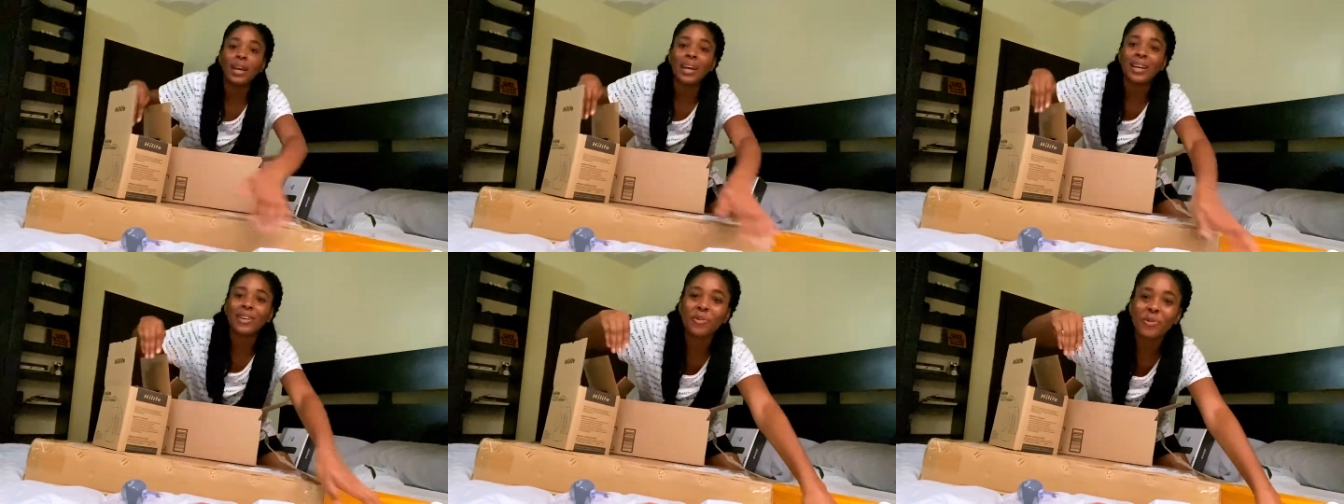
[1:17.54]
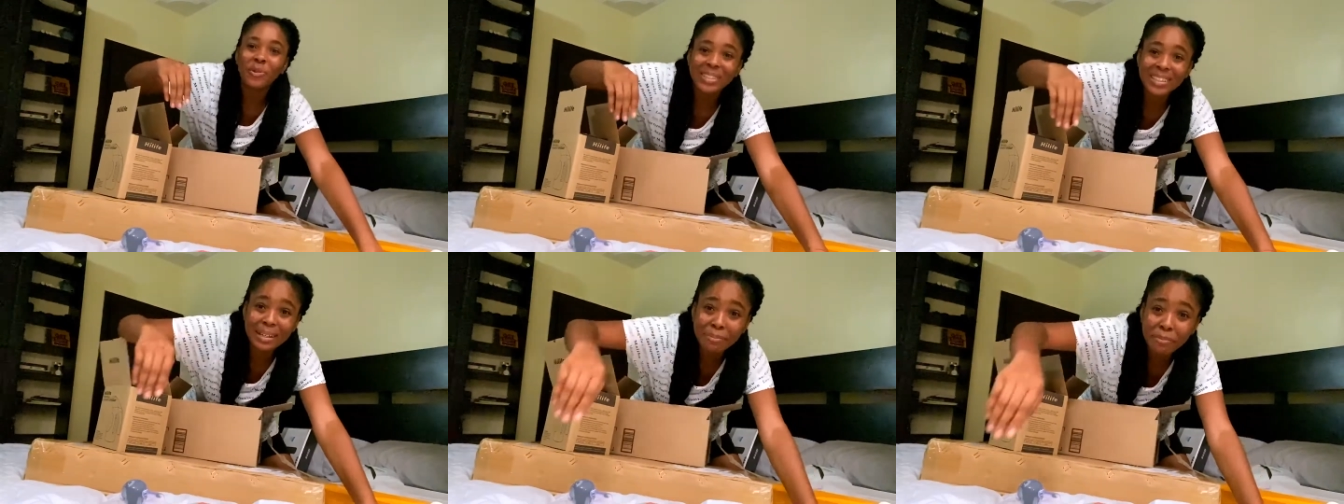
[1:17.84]
You know
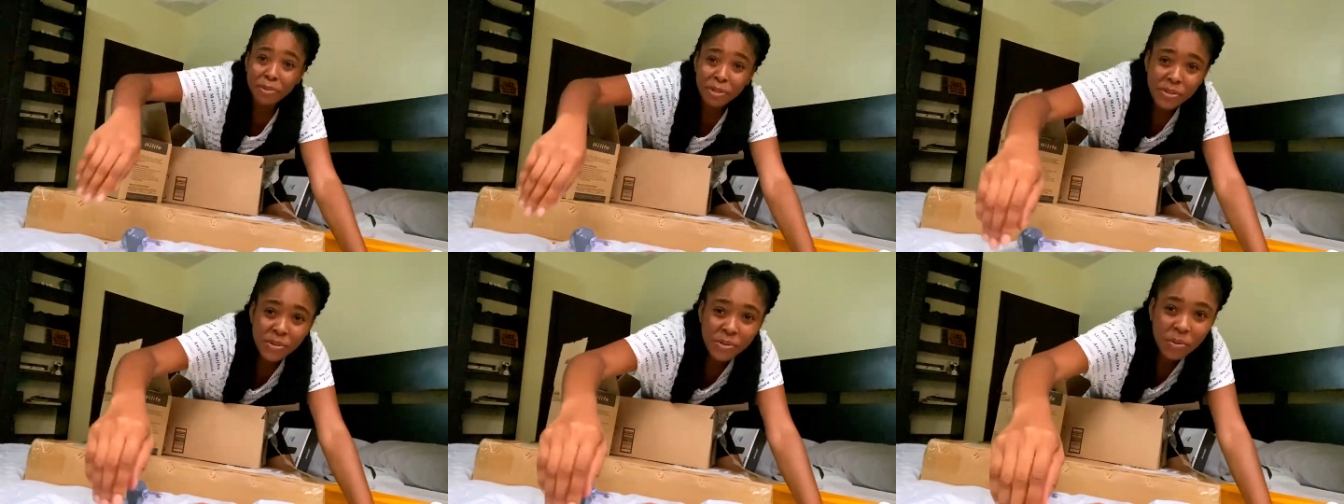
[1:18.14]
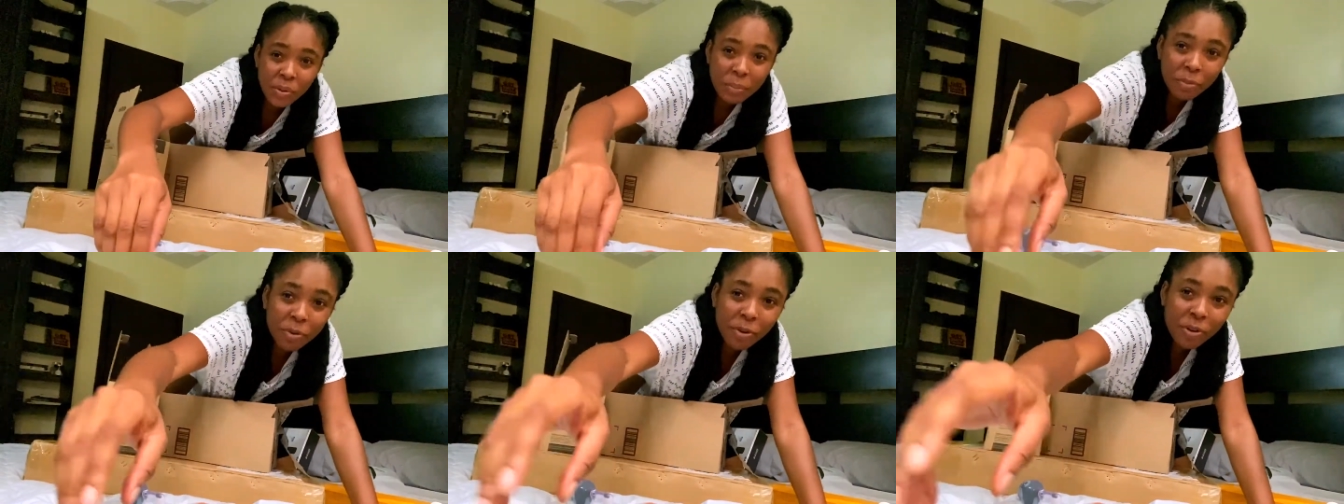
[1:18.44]
what, I'm going to do
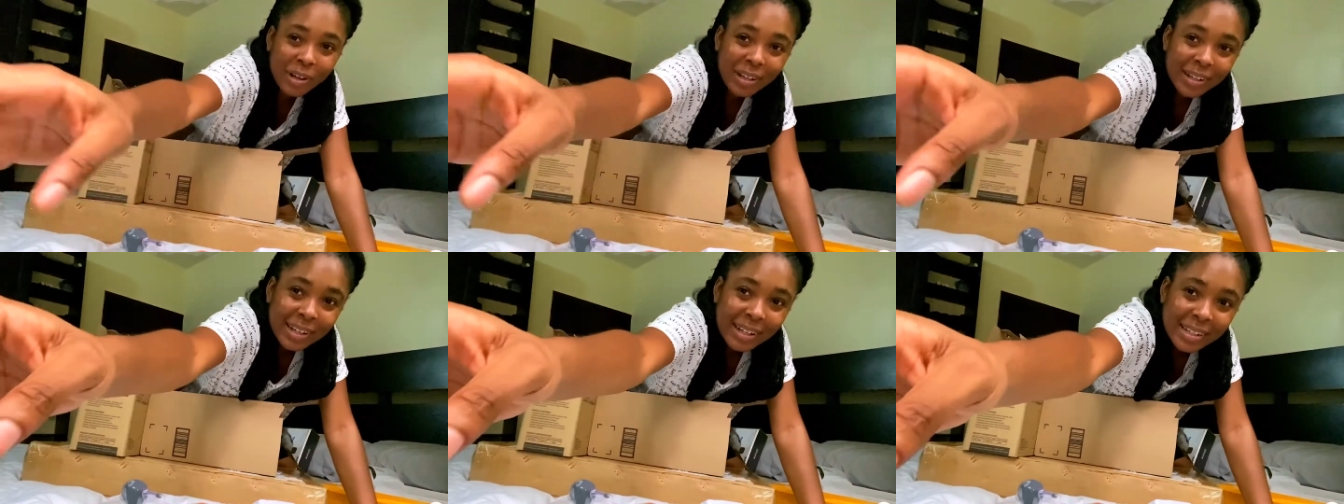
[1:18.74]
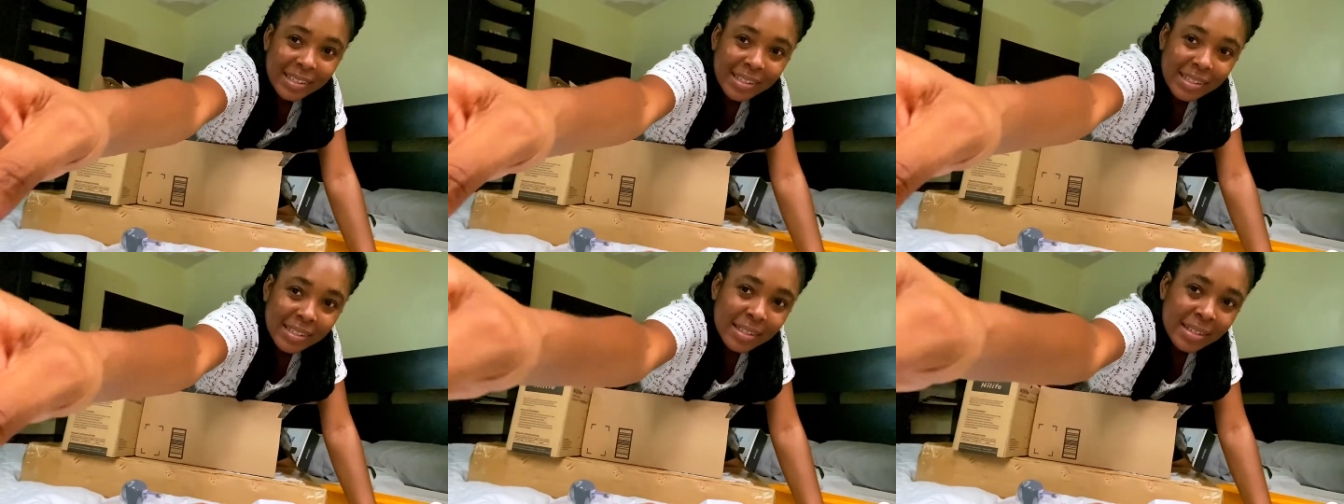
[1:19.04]
a more
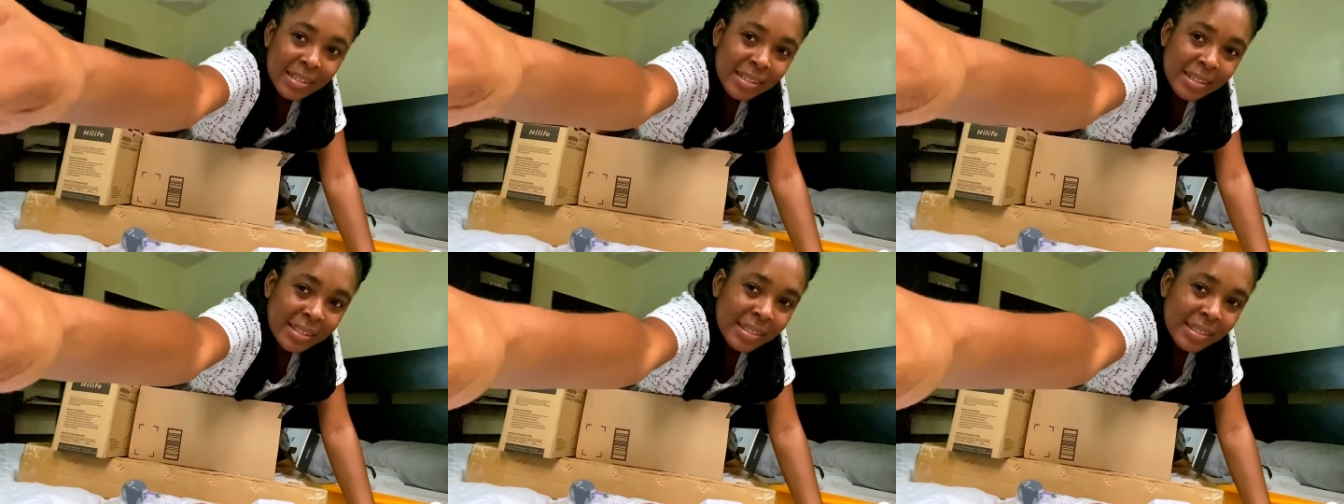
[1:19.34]
organized